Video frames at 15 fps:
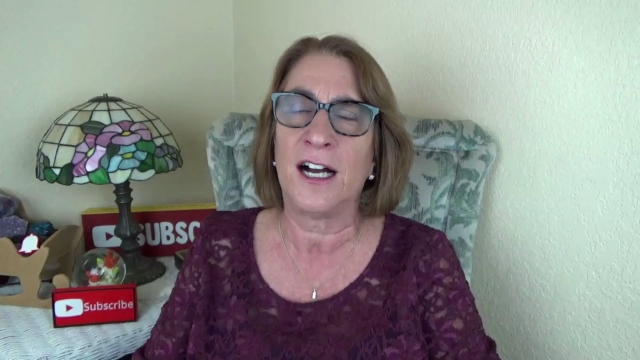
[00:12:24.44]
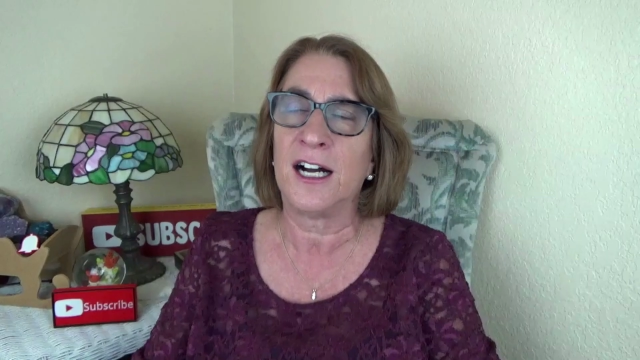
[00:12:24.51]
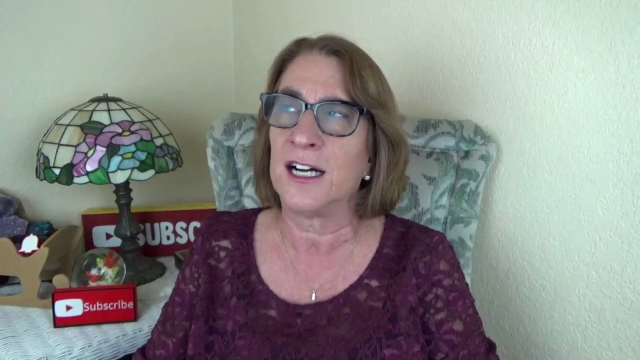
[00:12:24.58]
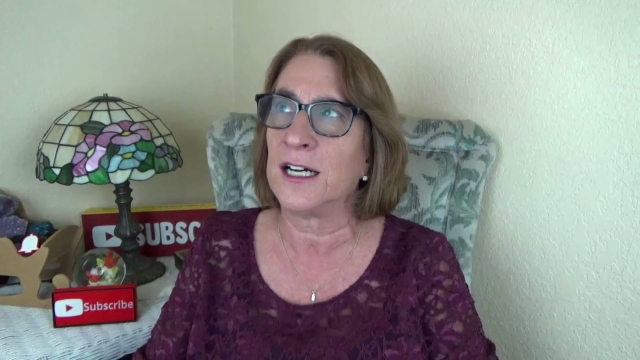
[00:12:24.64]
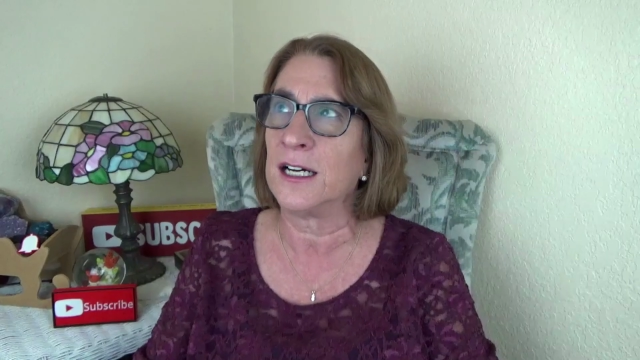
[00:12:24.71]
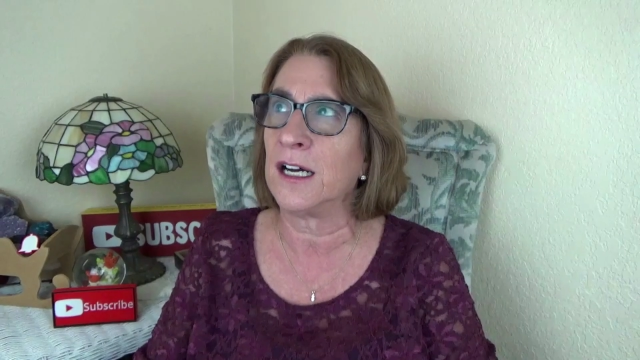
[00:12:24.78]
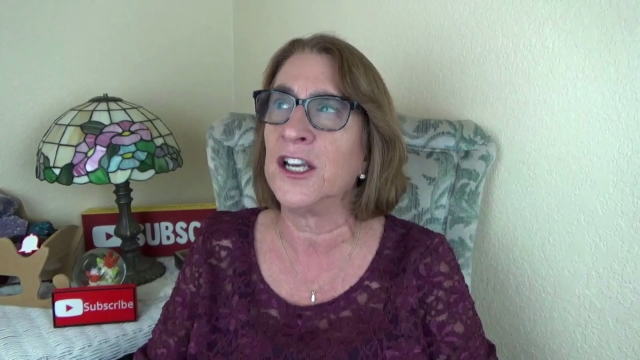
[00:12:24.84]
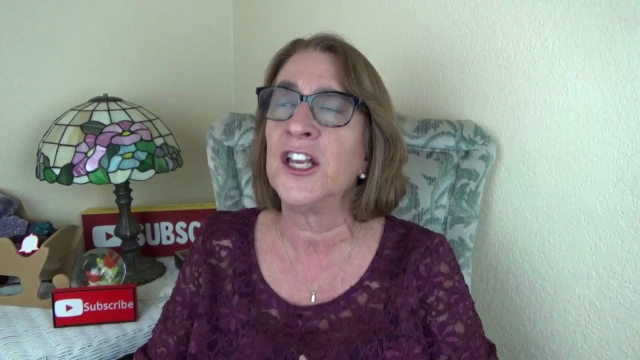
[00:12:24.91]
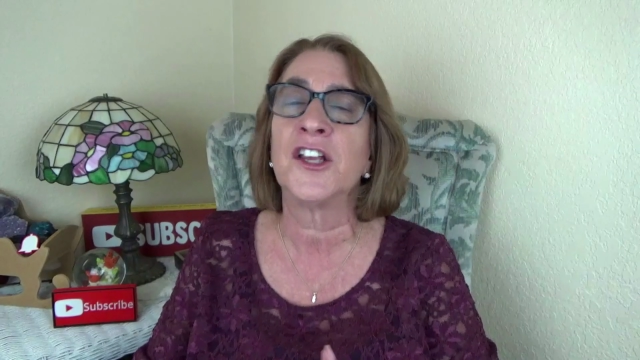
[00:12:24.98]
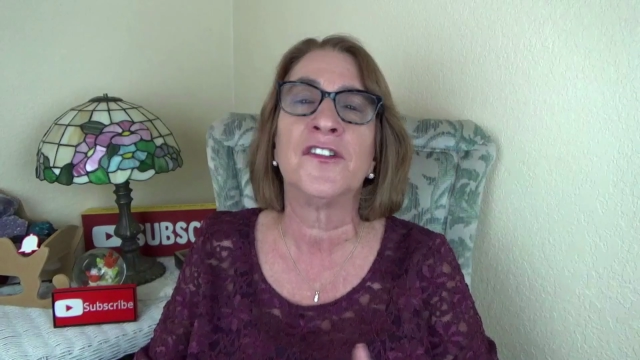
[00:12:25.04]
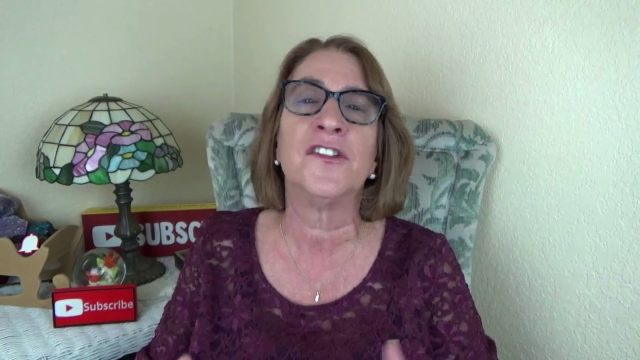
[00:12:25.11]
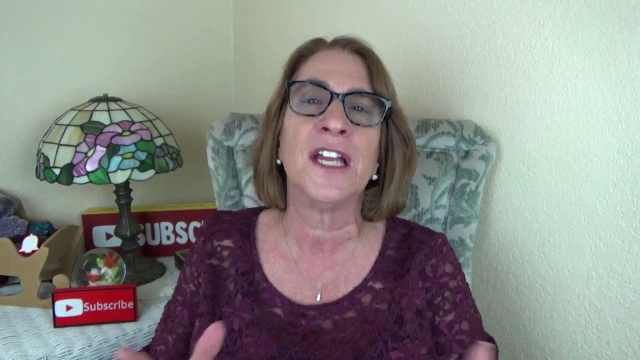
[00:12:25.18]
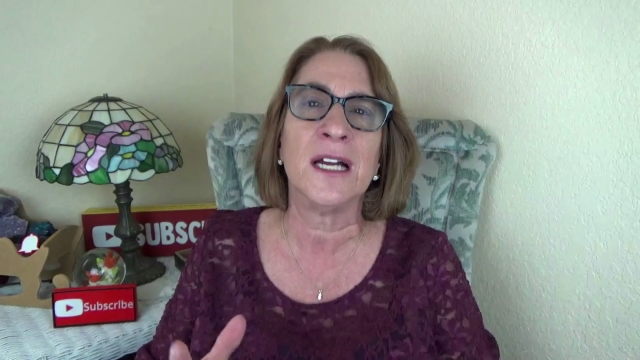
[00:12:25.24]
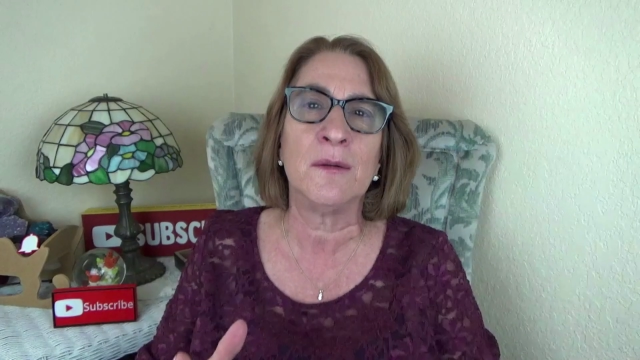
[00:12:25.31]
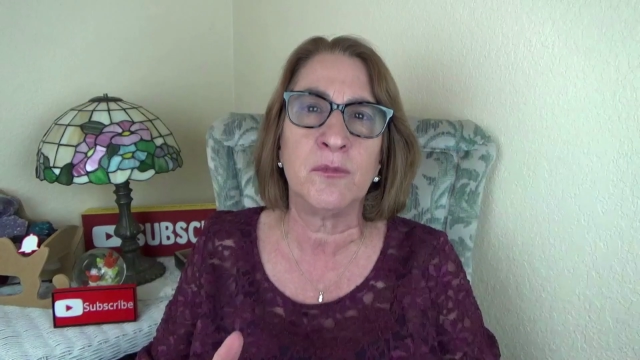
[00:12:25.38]
An
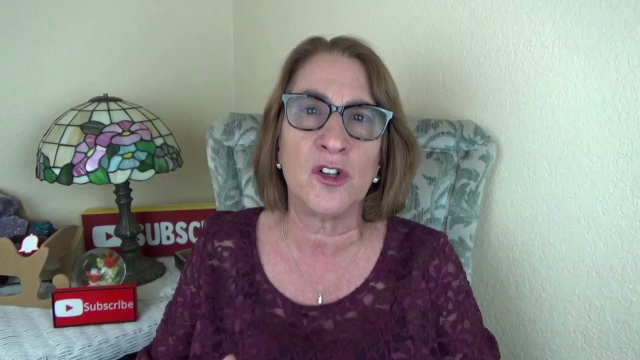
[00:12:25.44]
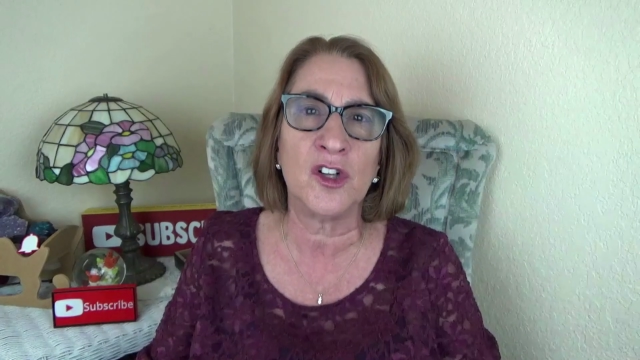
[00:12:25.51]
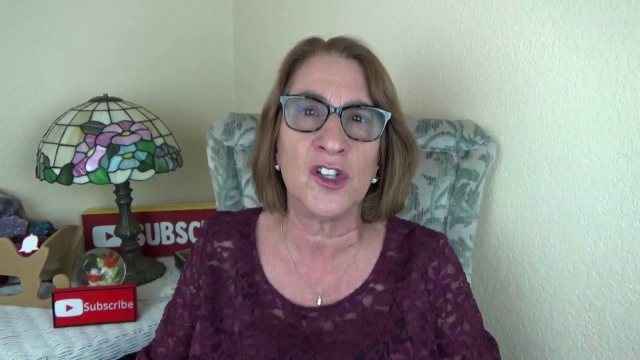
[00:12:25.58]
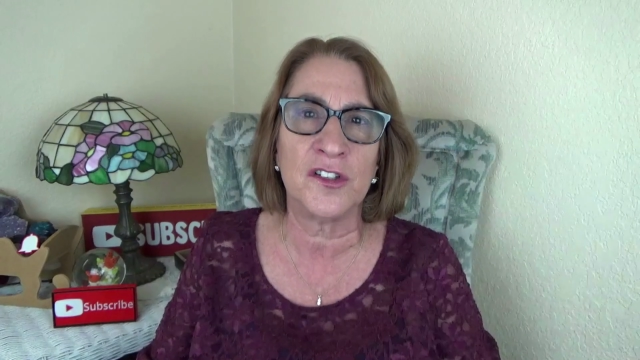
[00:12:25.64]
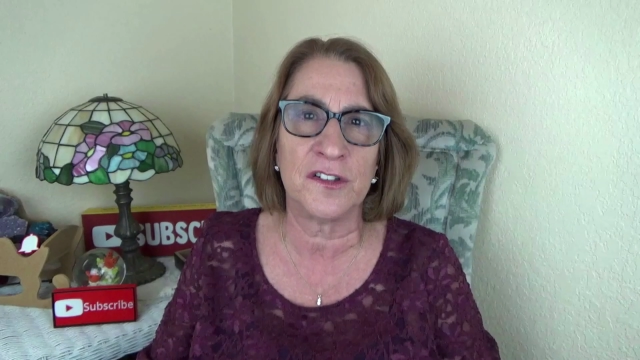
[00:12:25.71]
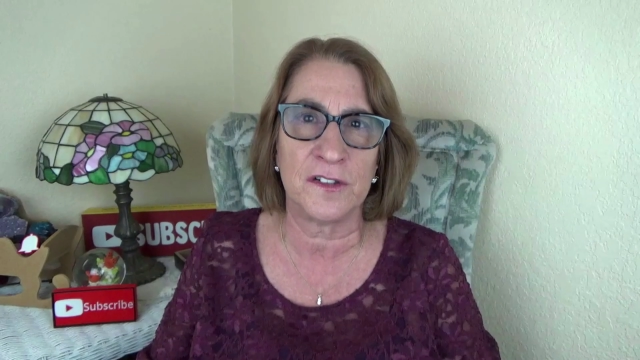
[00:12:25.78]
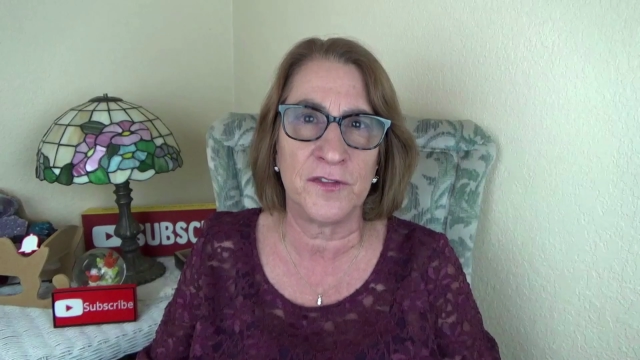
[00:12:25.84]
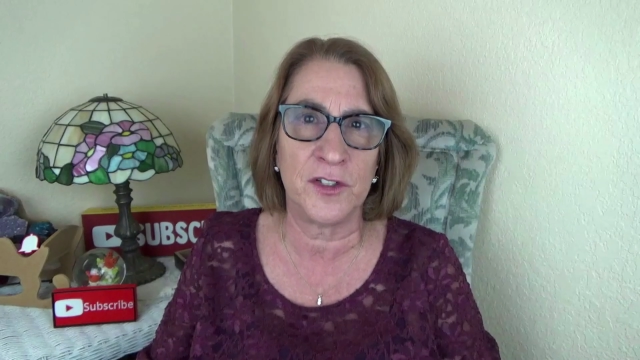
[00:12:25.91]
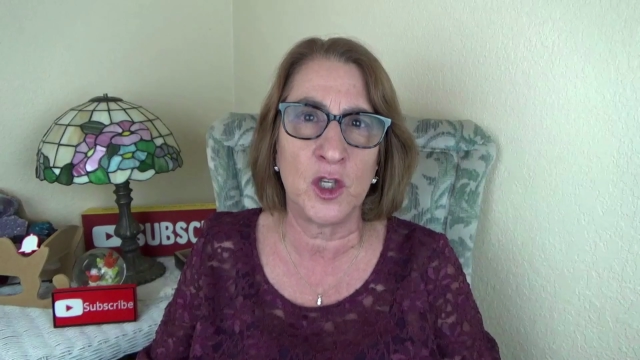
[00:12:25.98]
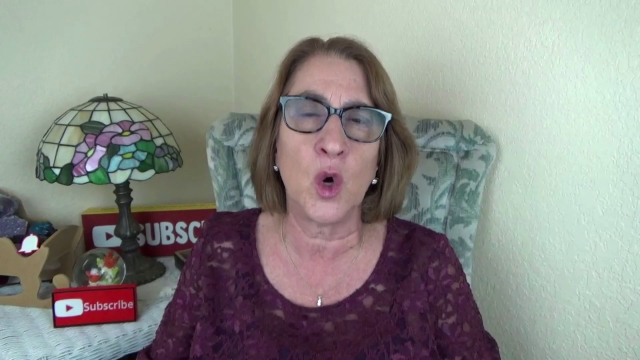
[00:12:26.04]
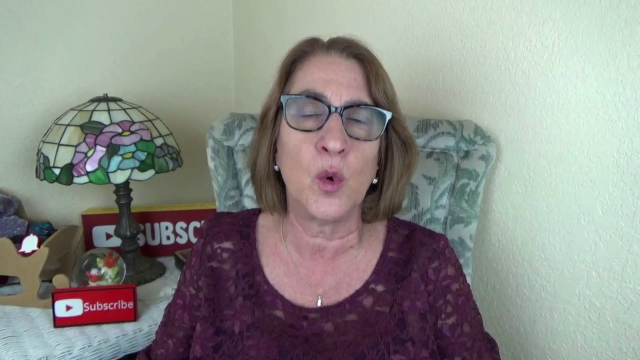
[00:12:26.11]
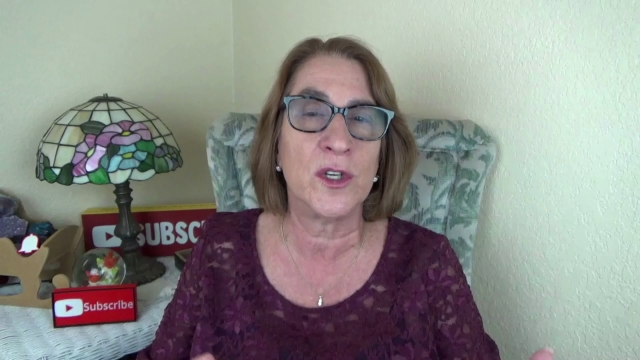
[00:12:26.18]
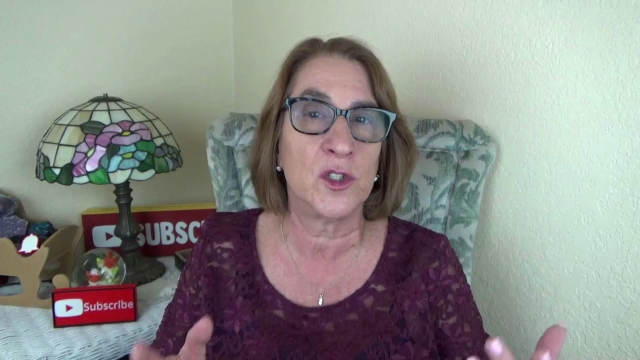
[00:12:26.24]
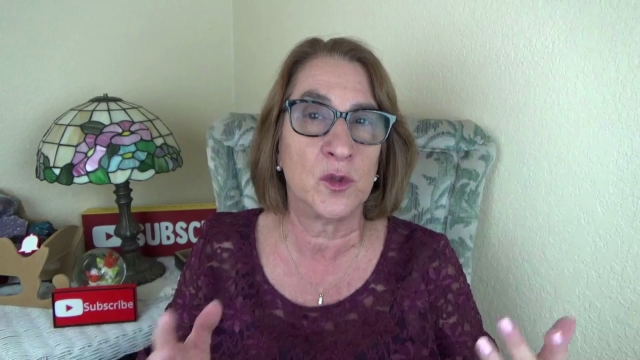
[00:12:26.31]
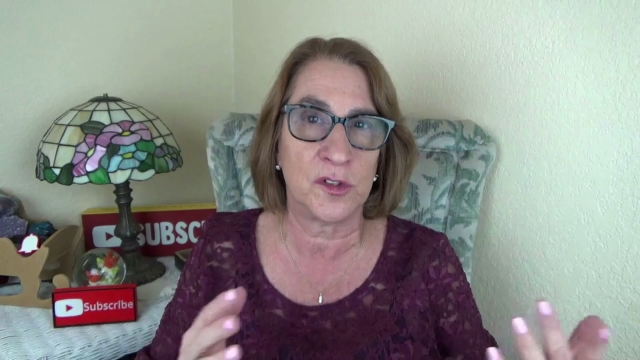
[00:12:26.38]
example is if you
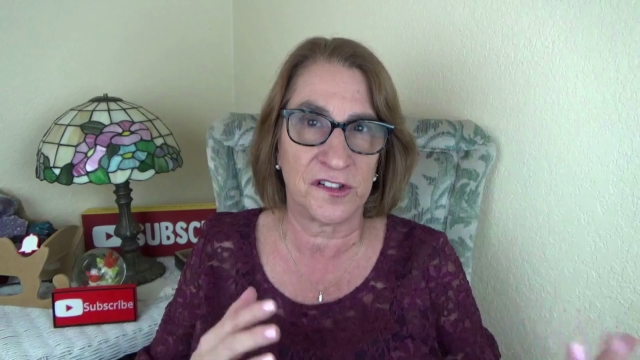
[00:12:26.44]
go into a